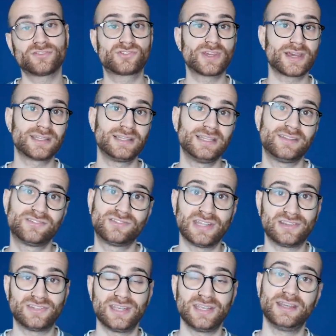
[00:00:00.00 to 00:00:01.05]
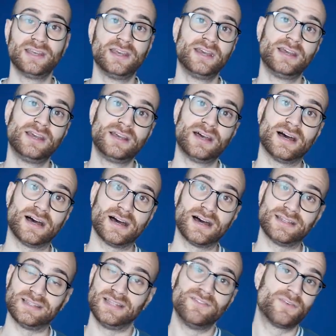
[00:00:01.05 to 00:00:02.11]
Certainly, City uh,
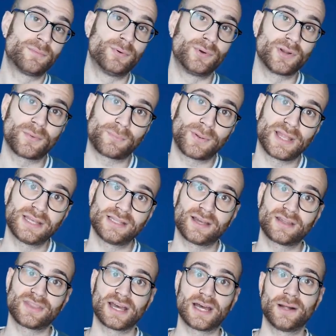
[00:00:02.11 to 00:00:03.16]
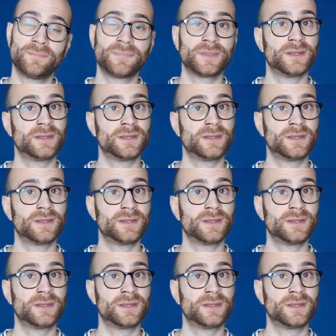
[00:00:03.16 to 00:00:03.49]
and Liverpool don't play like that